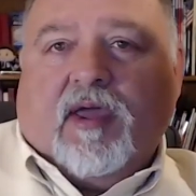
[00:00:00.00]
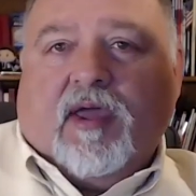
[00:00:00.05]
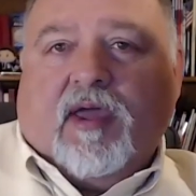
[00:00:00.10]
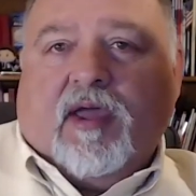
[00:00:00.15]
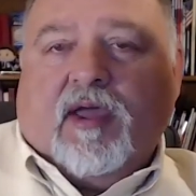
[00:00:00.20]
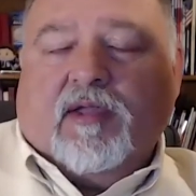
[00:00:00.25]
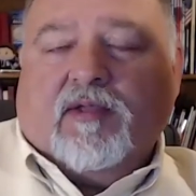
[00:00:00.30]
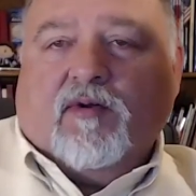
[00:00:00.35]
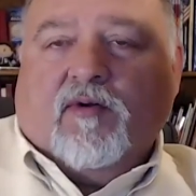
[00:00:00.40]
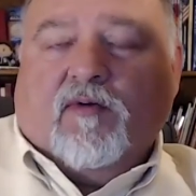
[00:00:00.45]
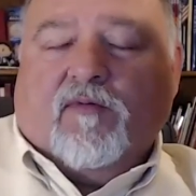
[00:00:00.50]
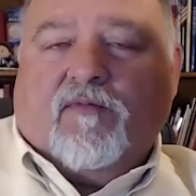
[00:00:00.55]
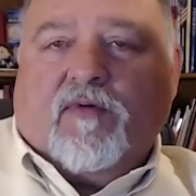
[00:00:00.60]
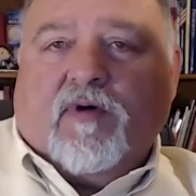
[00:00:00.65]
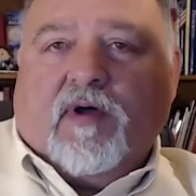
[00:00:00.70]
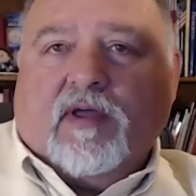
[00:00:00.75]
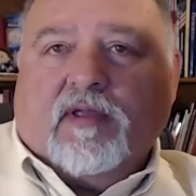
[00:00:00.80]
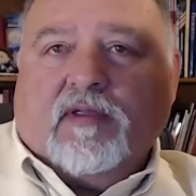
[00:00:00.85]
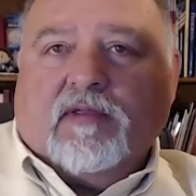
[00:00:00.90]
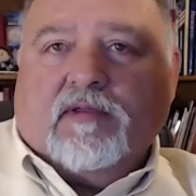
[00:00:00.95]
Exactly.
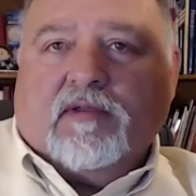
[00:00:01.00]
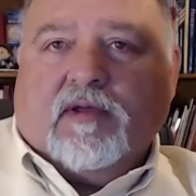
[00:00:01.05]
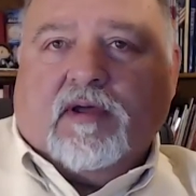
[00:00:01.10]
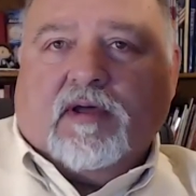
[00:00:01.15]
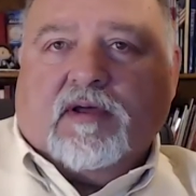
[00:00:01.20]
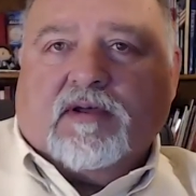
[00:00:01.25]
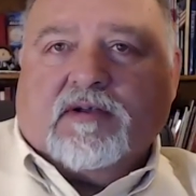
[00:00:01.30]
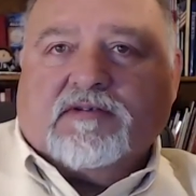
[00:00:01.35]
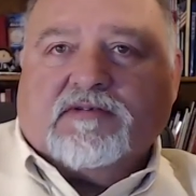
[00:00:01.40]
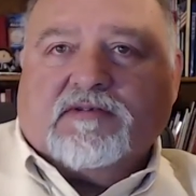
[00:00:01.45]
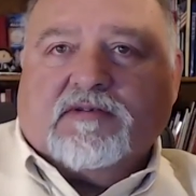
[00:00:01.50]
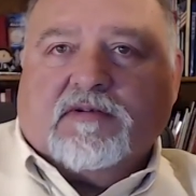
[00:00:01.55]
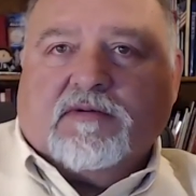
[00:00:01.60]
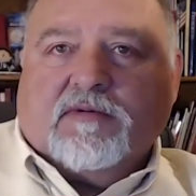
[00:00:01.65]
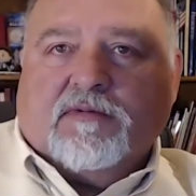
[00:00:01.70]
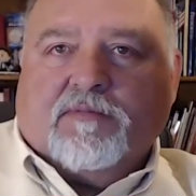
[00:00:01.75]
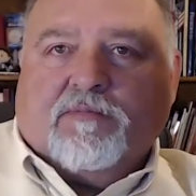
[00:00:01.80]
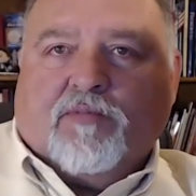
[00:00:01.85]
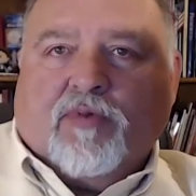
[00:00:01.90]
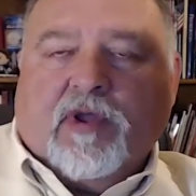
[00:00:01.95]
And, and uh,
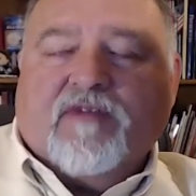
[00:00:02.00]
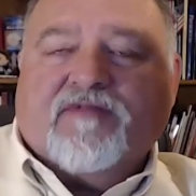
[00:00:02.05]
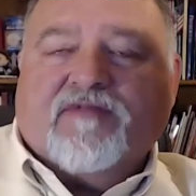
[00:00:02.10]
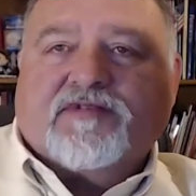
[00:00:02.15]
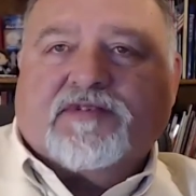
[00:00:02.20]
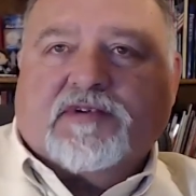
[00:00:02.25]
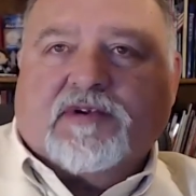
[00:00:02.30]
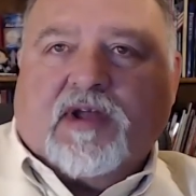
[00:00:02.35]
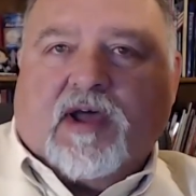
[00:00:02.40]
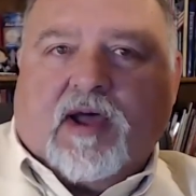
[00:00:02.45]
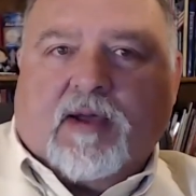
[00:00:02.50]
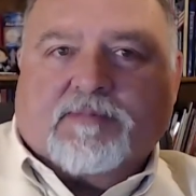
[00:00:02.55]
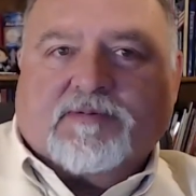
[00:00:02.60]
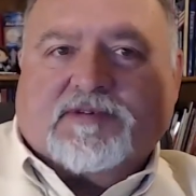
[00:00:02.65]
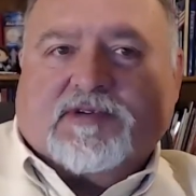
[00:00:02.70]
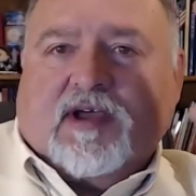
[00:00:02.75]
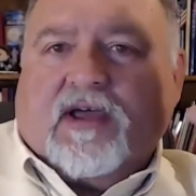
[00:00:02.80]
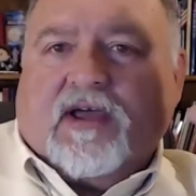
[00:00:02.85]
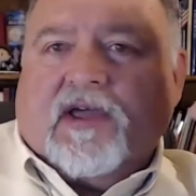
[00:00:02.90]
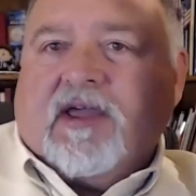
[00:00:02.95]
the brief
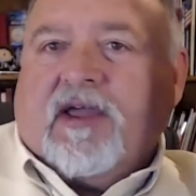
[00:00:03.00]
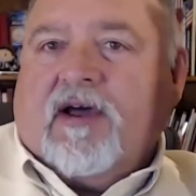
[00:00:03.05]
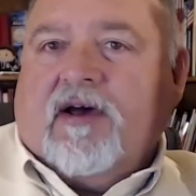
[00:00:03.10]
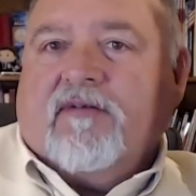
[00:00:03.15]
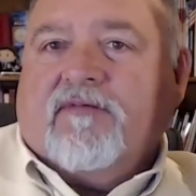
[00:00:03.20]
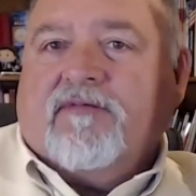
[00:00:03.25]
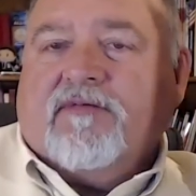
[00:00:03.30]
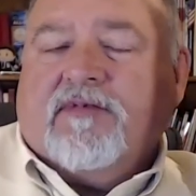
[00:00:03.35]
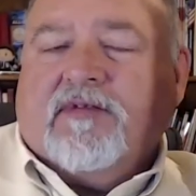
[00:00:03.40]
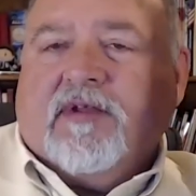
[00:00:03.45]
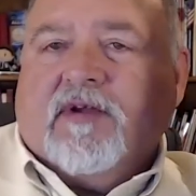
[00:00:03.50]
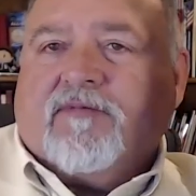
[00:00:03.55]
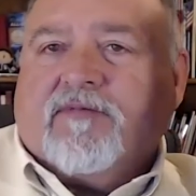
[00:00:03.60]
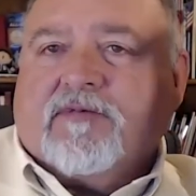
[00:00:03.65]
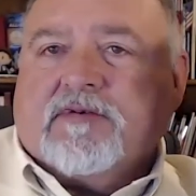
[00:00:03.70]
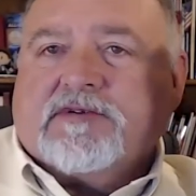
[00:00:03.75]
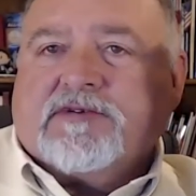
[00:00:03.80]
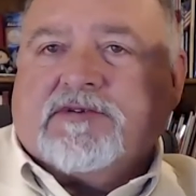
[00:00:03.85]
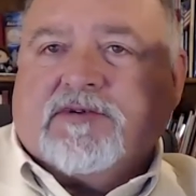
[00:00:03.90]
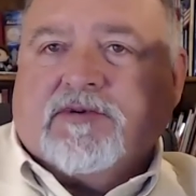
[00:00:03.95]
synopsis of
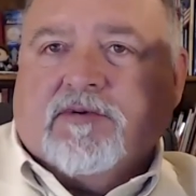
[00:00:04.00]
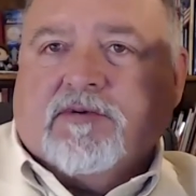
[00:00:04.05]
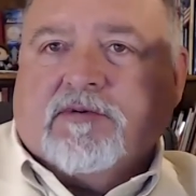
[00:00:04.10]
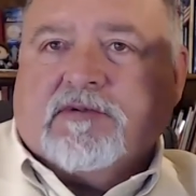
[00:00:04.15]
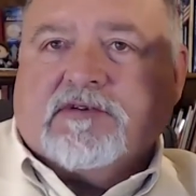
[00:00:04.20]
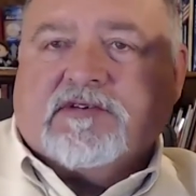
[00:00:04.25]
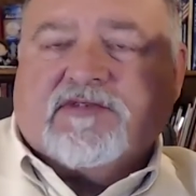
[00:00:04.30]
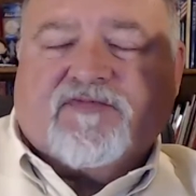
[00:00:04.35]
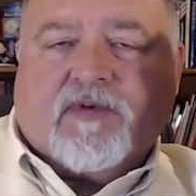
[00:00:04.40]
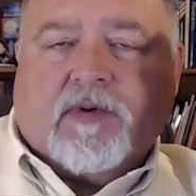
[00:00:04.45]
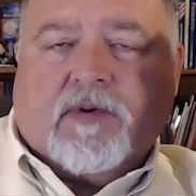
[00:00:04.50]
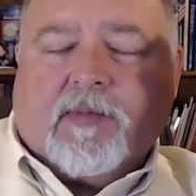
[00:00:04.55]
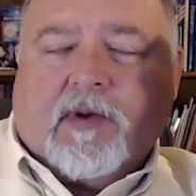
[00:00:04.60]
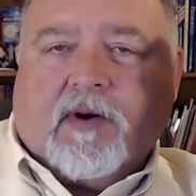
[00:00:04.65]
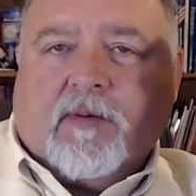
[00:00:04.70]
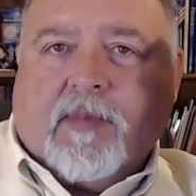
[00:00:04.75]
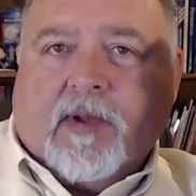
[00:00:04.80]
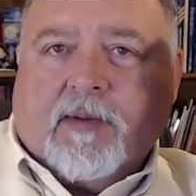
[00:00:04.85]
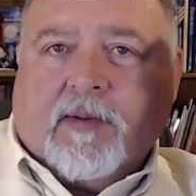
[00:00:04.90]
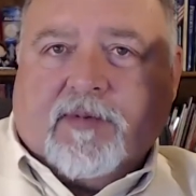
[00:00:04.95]
different students from
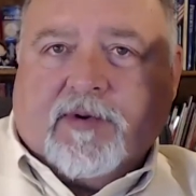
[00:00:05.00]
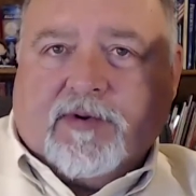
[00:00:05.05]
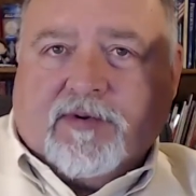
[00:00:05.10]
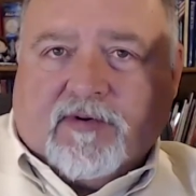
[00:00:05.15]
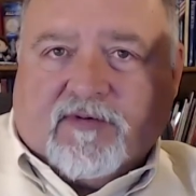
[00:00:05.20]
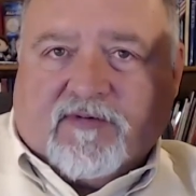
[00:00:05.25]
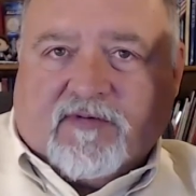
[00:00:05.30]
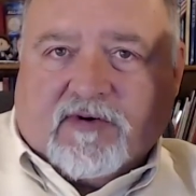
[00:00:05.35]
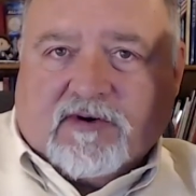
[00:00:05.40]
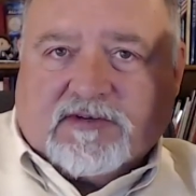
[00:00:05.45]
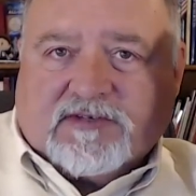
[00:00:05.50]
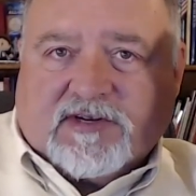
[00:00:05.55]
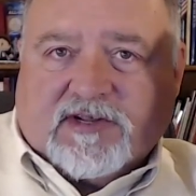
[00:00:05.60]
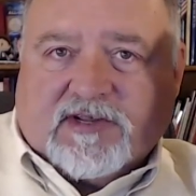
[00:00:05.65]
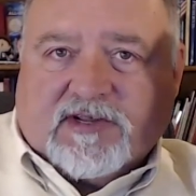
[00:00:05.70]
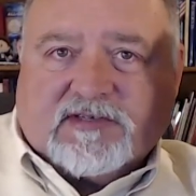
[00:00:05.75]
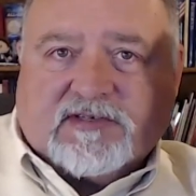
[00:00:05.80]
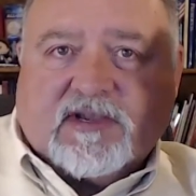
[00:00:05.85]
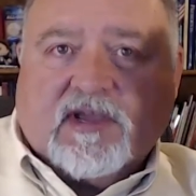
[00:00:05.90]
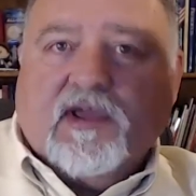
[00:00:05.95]
our member
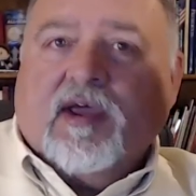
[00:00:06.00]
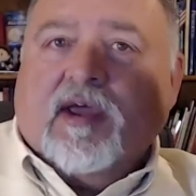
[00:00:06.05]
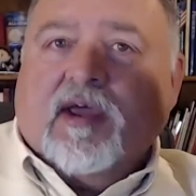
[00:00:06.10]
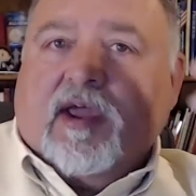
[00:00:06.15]
universities.